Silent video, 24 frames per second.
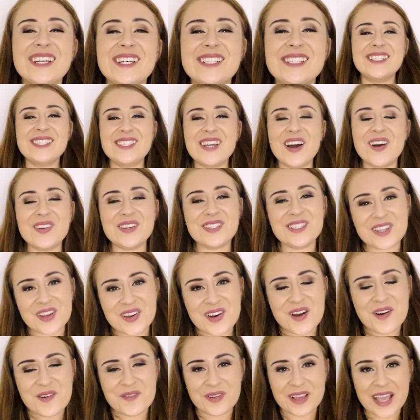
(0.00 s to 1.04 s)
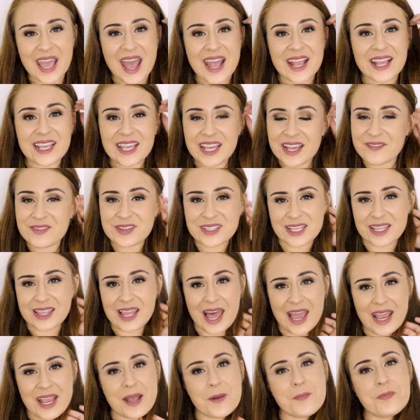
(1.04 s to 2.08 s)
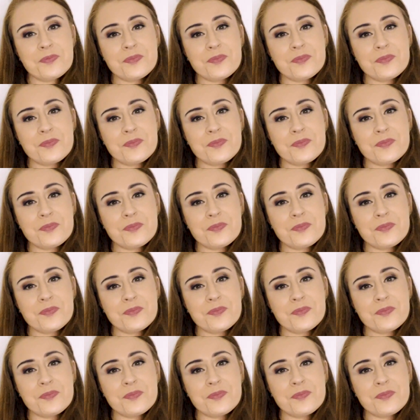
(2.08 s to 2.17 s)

So do not forget, give us a like,